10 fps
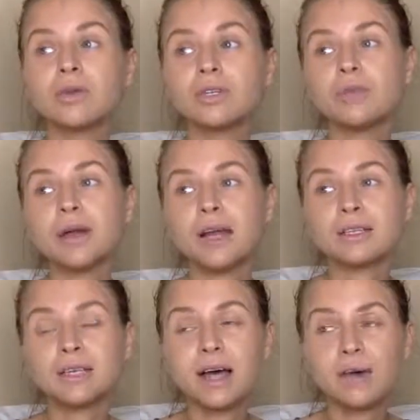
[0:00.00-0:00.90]
those are the
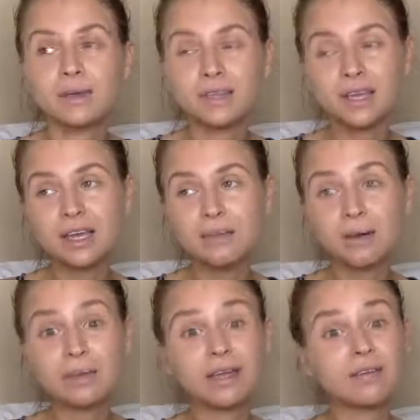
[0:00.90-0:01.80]
brands I was thinking
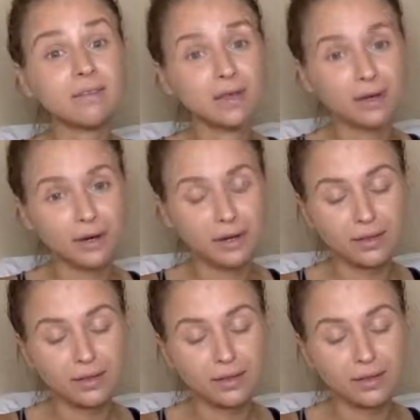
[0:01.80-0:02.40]
about beginning of the year.